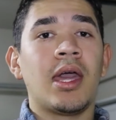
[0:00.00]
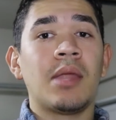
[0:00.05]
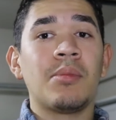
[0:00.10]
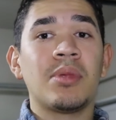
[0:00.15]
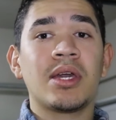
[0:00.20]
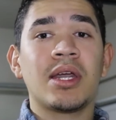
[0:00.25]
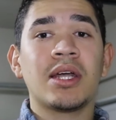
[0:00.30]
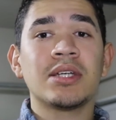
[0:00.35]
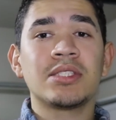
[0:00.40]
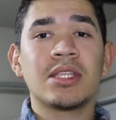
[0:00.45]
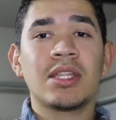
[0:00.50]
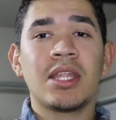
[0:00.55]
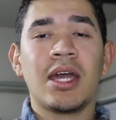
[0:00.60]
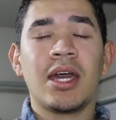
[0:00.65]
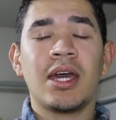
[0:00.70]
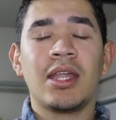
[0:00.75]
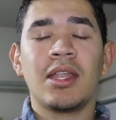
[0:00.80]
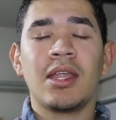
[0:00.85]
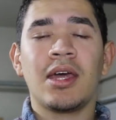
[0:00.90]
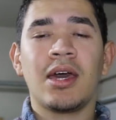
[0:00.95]
And because of
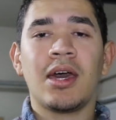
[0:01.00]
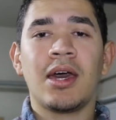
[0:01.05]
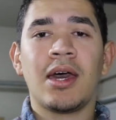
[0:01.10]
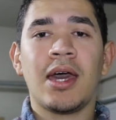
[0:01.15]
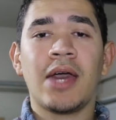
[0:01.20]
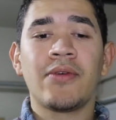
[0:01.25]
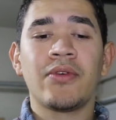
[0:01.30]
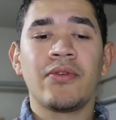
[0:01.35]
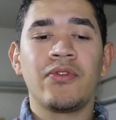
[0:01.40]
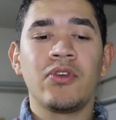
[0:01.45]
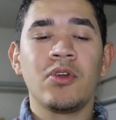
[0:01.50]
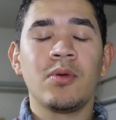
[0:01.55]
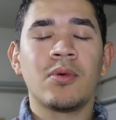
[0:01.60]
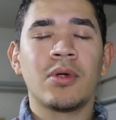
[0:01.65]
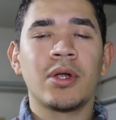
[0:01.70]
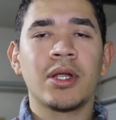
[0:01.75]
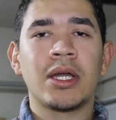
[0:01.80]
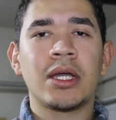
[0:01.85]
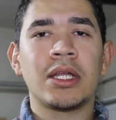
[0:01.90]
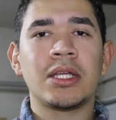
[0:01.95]
that, I have a few
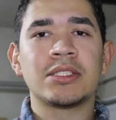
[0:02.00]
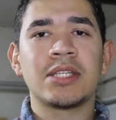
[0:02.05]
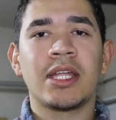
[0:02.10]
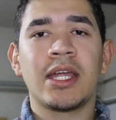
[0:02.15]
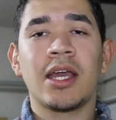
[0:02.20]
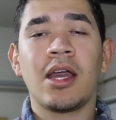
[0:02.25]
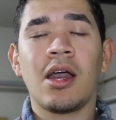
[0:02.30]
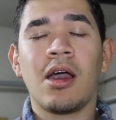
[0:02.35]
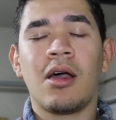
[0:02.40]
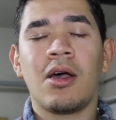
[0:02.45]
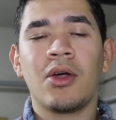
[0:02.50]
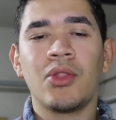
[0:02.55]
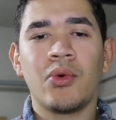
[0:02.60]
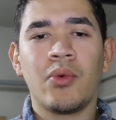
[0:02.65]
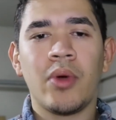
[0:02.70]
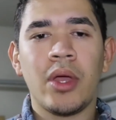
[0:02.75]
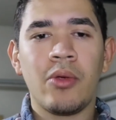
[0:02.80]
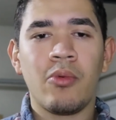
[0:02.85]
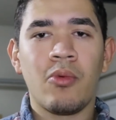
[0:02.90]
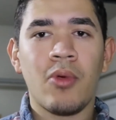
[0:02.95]
more goodies that I got on the
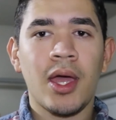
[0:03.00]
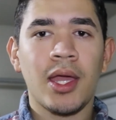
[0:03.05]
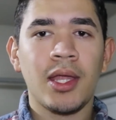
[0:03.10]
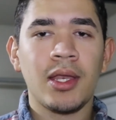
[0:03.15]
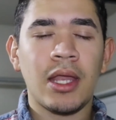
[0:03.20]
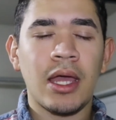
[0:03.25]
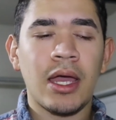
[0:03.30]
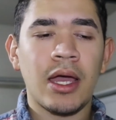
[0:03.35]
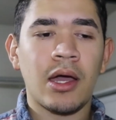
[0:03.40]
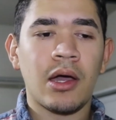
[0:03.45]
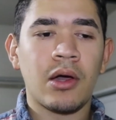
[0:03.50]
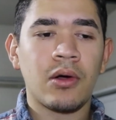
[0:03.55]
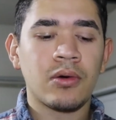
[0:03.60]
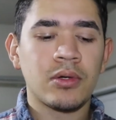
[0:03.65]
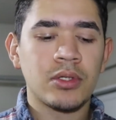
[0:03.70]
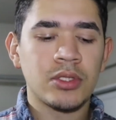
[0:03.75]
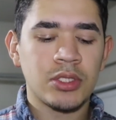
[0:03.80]
way right now,